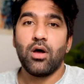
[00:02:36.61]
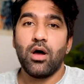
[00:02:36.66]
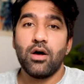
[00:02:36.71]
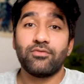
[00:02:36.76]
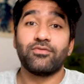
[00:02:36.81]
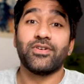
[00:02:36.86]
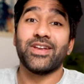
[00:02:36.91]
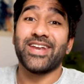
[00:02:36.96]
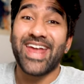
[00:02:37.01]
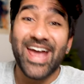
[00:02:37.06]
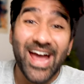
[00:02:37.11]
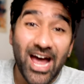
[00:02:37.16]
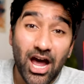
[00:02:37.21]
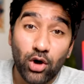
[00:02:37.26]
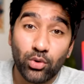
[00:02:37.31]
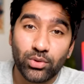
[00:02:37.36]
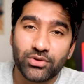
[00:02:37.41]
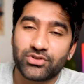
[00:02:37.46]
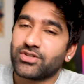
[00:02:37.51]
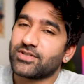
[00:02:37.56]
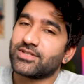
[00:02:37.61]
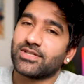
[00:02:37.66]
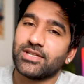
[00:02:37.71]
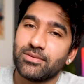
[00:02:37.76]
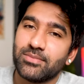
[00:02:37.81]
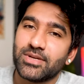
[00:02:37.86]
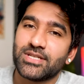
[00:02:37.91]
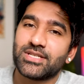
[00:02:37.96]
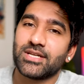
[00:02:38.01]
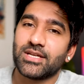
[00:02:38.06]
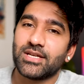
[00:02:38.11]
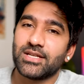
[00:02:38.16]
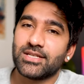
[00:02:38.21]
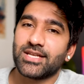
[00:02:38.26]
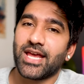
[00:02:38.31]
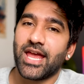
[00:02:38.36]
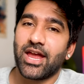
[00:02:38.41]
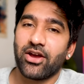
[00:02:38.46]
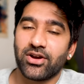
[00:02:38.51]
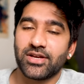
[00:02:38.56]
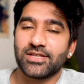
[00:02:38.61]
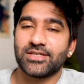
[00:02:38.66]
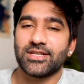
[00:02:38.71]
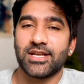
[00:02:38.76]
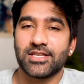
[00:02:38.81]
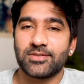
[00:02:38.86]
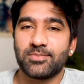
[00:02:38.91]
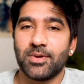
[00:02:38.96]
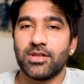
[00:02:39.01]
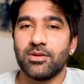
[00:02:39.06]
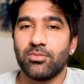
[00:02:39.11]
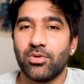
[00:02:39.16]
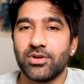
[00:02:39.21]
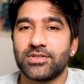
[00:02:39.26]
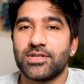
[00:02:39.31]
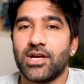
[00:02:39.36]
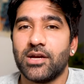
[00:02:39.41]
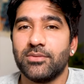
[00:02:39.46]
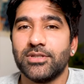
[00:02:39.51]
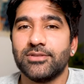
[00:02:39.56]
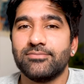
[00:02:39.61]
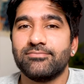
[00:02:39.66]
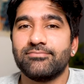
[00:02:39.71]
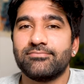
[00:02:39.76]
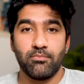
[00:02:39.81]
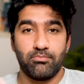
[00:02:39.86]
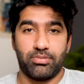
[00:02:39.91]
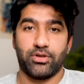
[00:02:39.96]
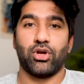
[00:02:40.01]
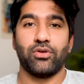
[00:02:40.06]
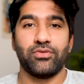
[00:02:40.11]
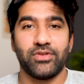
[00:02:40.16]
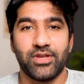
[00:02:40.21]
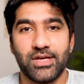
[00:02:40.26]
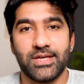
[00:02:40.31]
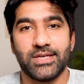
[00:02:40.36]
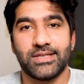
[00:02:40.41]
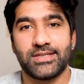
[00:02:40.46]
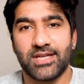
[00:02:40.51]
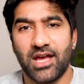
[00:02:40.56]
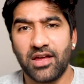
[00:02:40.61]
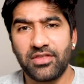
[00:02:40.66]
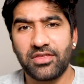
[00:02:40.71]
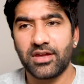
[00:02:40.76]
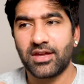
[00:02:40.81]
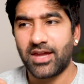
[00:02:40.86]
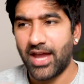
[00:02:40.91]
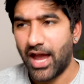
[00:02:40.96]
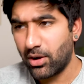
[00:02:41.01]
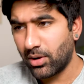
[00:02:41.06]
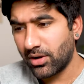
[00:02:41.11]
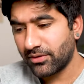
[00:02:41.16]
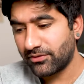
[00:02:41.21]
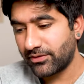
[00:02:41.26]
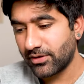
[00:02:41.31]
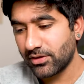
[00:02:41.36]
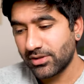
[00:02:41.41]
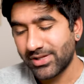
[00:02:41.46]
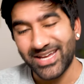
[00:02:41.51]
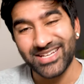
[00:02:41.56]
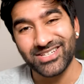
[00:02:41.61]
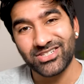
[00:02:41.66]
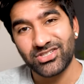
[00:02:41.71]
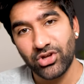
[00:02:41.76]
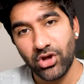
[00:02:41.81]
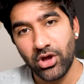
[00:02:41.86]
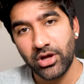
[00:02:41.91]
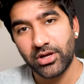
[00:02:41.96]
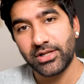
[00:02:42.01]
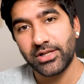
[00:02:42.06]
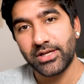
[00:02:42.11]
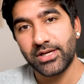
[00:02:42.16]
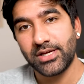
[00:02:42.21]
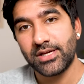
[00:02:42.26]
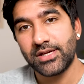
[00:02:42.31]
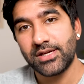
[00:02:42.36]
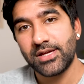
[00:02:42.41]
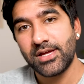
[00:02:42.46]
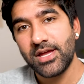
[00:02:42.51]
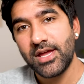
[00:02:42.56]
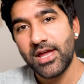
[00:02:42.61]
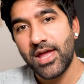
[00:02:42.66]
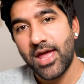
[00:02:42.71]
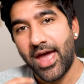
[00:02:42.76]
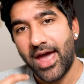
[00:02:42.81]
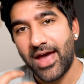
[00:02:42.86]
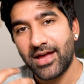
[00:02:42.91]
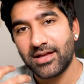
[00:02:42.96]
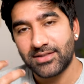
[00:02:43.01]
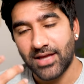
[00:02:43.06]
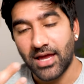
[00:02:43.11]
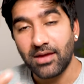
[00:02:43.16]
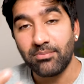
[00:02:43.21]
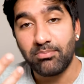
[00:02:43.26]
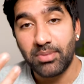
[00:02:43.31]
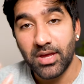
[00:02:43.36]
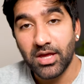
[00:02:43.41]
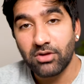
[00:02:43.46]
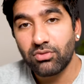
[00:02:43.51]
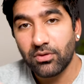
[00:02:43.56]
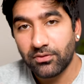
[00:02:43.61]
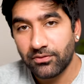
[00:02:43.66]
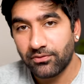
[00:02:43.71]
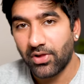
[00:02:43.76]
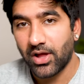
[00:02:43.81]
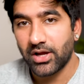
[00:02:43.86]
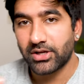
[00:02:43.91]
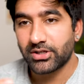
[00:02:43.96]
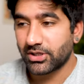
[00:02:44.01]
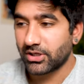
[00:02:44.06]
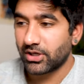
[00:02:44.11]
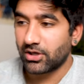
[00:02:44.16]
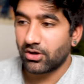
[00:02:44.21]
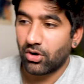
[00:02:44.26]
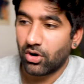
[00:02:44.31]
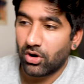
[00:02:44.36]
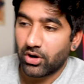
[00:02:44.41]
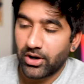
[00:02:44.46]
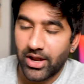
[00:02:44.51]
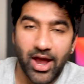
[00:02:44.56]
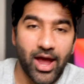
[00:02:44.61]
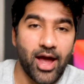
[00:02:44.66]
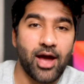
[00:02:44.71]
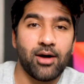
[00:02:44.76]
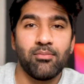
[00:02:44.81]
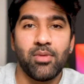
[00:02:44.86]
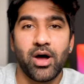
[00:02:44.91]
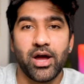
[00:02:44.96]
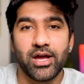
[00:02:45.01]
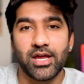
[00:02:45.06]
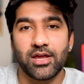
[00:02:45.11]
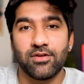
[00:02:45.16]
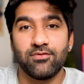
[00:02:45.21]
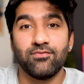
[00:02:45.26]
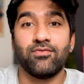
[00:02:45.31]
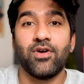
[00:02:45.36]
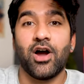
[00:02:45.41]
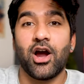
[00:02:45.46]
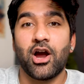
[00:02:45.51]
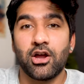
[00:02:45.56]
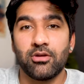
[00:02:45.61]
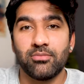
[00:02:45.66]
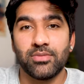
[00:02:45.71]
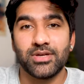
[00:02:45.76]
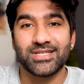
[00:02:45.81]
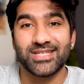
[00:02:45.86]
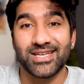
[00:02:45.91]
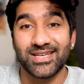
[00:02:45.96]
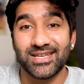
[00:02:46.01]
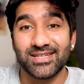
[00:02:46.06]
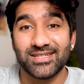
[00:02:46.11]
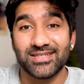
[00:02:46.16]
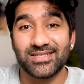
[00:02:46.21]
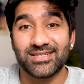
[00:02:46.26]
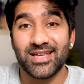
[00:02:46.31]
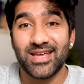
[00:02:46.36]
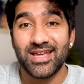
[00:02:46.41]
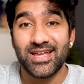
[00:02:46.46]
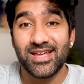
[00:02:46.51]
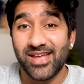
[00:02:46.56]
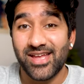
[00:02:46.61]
For now, it's just limited to areas that I spend the most time in. But on this, I think how I feel internally has a big reflection on how my environment is